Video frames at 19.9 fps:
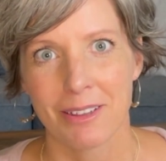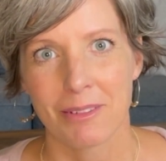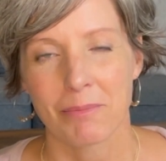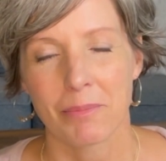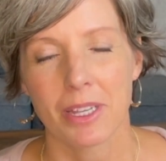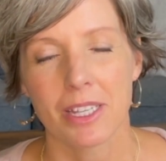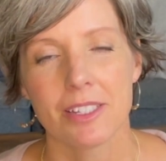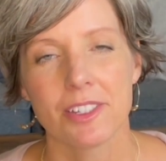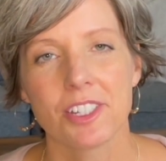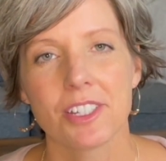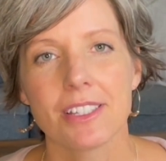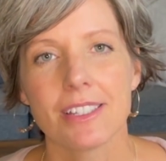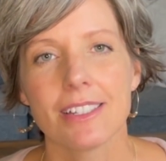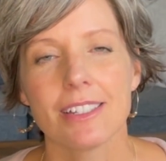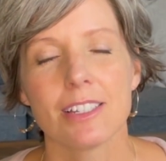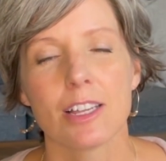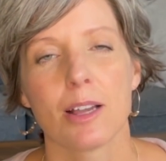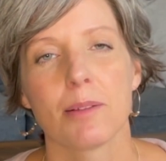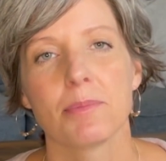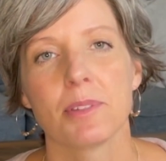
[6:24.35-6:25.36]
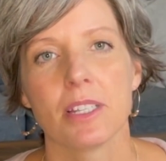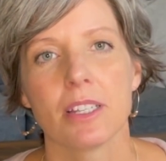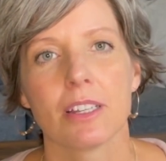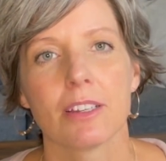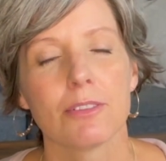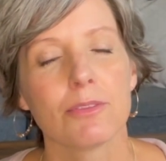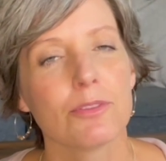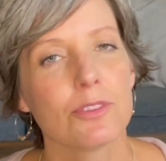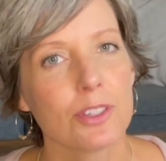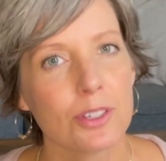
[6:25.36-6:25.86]
By just adopting a
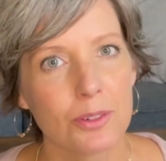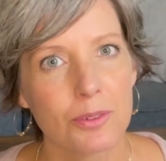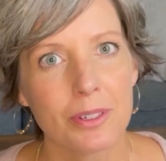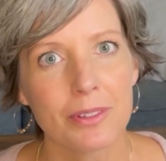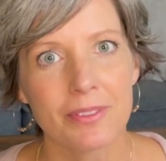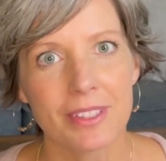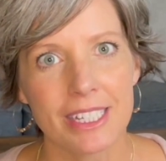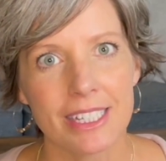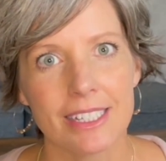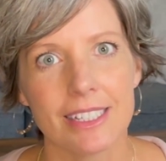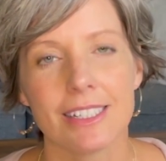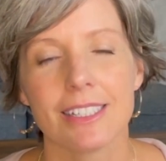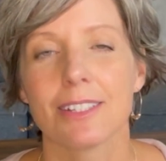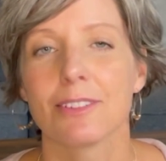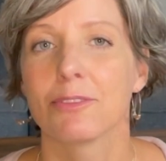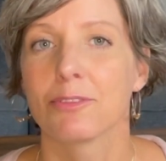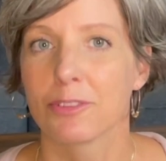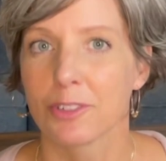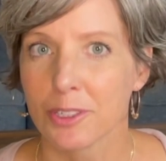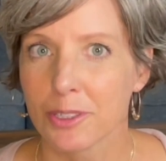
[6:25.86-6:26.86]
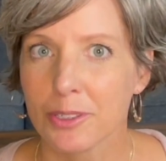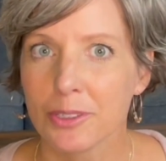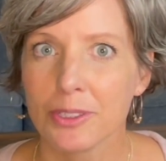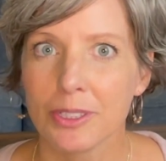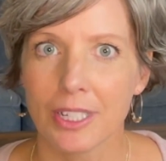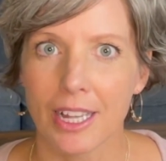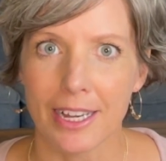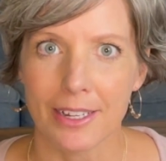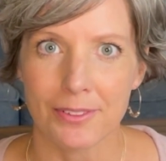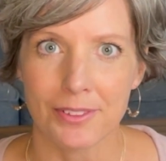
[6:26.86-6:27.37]
few of these frugal
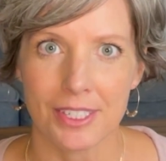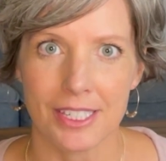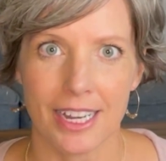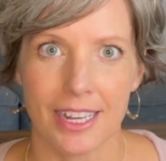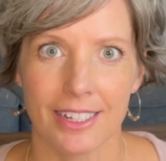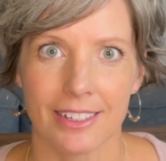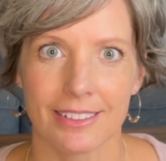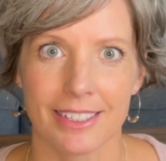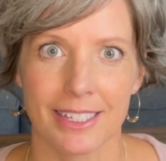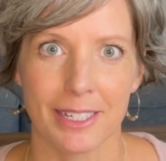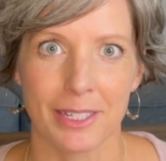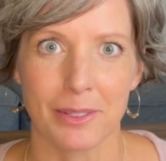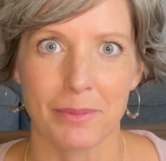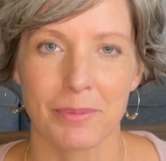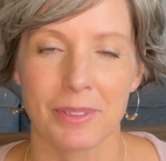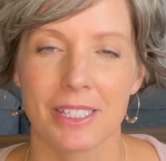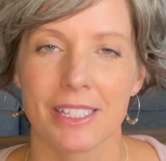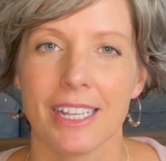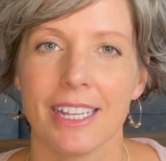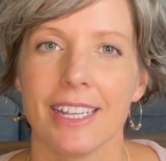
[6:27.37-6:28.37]
lifestyle tips,